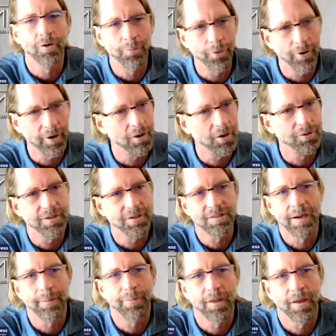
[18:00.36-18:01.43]
pre-closing
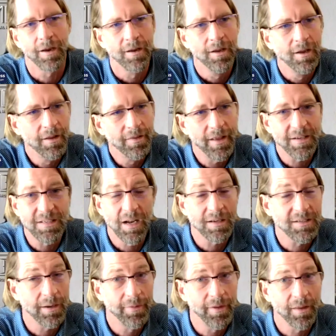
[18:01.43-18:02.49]
type thing. That's not
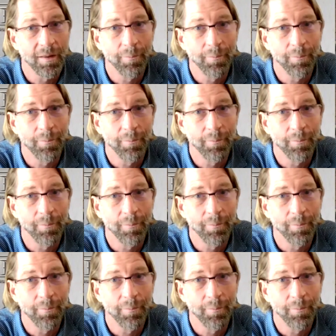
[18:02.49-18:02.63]
something